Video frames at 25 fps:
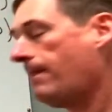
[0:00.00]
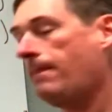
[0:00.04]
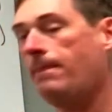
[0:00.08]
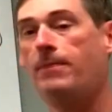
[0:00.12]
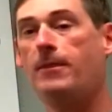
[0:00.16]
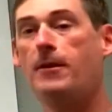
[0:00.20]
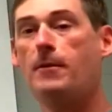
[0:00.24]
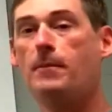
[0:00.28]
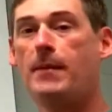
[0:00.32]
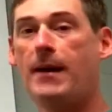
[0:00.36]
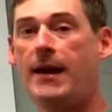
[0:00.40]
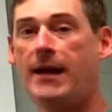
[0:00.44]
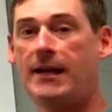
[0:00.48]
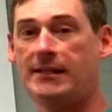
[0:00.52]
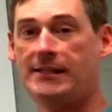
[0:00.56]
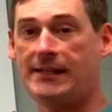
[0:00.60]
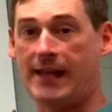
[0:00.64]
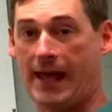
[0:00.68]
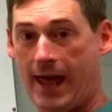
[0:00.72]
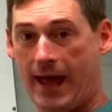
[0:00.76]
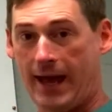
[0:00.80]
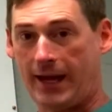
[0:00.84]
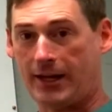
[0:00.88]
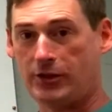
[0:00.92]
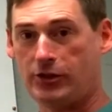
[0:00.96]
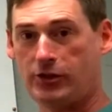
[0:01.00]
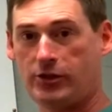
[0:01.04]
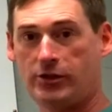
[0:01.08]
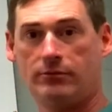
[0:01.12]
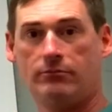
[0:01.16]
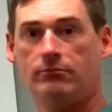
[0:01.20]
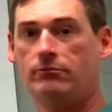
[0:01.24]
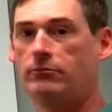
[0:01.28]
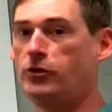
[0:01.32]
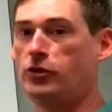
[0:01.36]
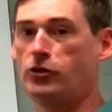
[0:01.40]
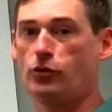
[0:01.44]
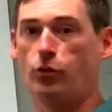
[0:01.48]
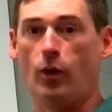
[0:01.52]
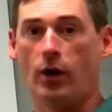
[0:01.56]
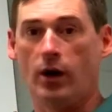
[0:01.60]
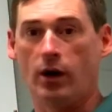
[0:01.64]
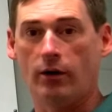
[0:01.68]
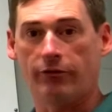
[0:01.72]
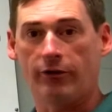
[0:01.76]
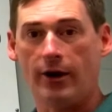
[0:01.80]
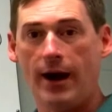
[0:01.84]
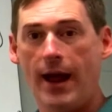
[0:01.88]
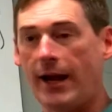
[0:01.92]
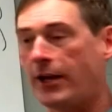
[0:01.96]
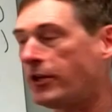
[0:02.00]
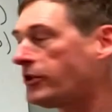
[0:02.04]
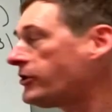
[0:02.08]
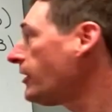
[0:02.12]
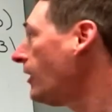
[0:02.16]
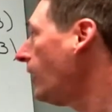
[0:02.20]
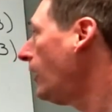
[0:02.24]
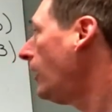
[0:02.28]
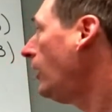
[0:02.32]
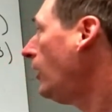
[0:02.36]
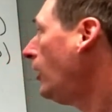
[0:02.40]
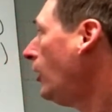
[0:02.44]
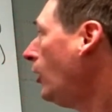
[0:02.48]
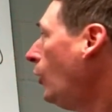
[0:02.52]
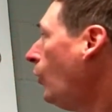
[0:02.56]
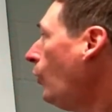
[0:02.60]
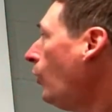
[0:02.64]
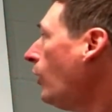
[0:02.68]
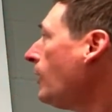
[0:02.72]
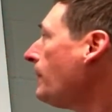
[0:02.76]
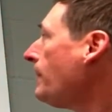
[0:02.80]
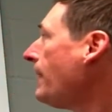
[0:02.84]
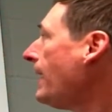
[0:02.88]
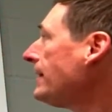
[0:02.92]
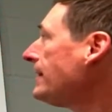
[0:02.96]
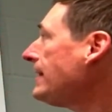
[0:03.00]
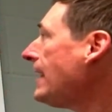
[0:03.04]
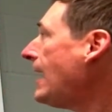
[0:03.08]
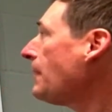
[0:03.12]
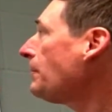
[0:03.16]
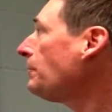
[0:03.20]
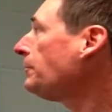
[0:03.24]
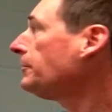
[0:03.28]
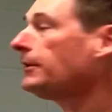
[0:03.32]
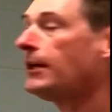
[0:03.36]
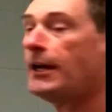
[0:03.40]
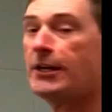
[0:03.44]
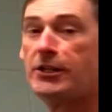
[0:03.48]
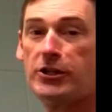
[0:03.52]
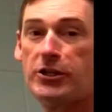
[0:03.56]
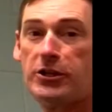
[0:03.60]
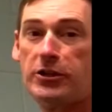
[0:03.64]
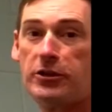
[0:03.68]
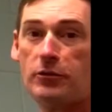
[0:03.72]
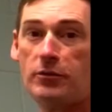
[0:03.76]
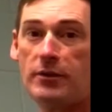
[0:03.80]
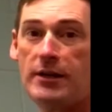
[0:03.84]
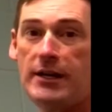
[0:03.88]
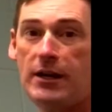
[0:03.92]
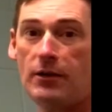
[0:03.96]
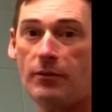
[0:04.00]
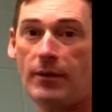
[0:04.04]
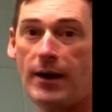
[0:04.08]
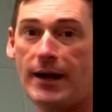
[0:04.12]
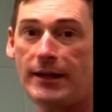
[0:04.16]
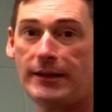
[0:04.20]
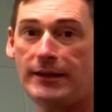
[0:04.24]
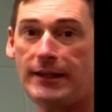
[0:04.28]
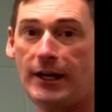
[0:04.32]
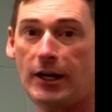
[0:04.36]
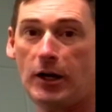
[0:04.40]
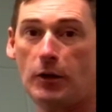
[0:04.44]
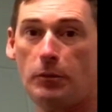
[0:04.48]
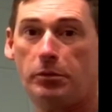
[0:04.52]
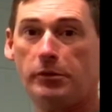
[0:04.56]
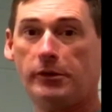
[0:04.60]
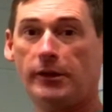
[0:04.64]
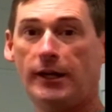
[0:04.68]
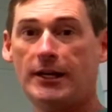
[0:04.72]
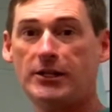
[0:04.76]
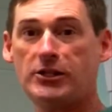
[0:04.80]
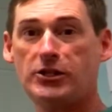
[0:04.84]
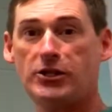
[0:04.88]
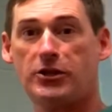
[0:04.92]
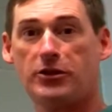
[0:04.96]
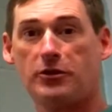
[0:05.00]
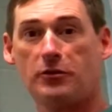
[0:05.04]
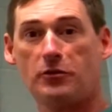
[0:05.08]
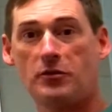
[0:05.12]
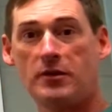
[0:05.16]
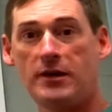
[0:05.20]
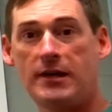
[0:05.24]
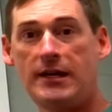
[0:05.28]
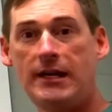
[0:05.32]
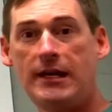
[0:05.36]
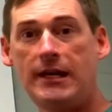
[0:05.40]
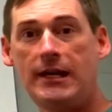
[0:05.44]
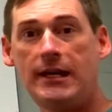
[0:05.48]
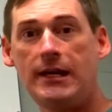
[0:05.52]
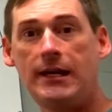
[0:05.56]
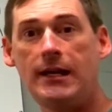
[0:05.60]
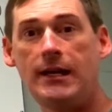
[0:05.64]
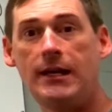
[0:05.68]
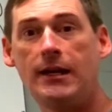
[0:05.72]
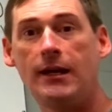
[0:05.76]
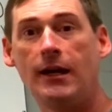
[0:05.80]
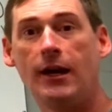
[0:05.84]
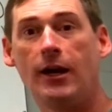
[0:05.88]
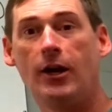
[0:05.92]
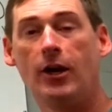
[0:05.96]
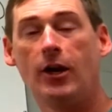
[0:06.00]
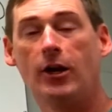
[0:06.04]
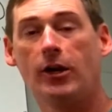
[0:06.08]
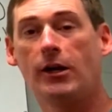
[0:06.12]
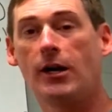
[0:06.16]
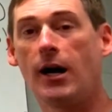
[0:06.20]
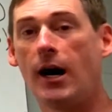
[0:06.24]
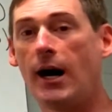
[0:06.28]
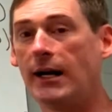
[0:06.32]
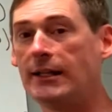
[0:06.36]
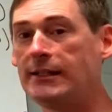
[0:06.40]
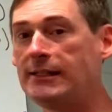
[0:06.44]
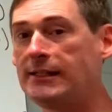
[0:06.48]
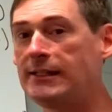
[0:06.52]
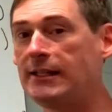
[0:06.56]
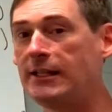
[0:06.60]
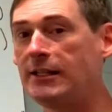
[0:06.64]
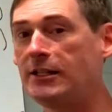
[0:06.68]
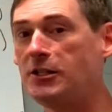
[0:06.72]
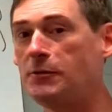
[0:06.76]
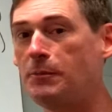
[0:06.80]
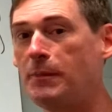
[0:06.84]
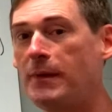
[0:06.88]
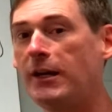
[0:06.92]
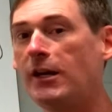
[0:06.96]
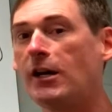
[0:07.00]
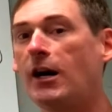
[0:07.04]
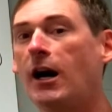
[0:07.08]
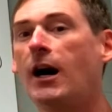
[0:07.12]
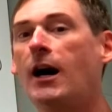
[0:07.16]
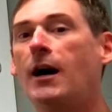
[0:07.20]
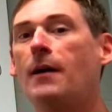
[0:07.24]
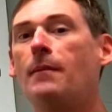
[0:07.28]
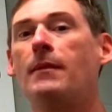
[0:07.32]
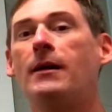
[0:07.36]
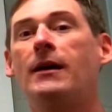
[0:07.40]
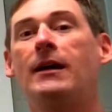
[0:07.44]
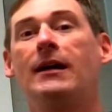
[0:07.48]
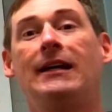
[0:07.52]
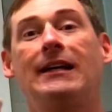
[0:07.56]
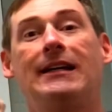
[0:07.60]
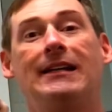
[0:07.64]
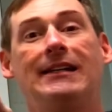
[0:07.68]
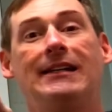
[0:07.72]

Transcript: the base x, just 1 over x. What about that plus 3 right there? Plus 3 constants become